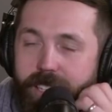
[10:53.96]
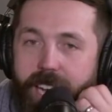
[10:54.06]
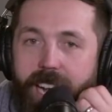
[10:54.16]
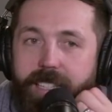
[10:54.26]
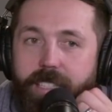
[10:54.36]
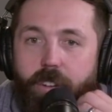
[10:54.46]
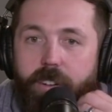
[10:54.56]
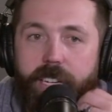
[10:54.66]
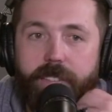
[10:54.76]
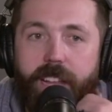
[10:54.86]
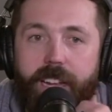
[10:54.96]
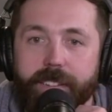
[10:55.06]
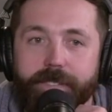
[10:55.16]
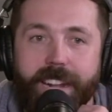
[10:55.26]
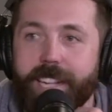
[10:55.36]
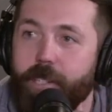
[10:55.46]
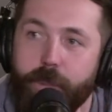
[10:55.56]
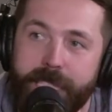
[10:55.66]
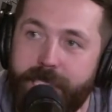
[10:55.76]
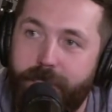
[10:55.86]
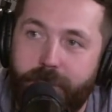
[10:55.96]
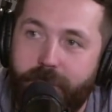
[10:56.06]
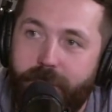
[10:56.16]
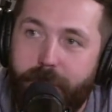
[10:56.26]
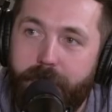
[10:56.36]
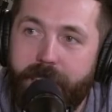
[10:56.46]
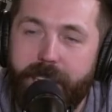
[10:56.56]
You hardly saw any of like Faldo and his son, or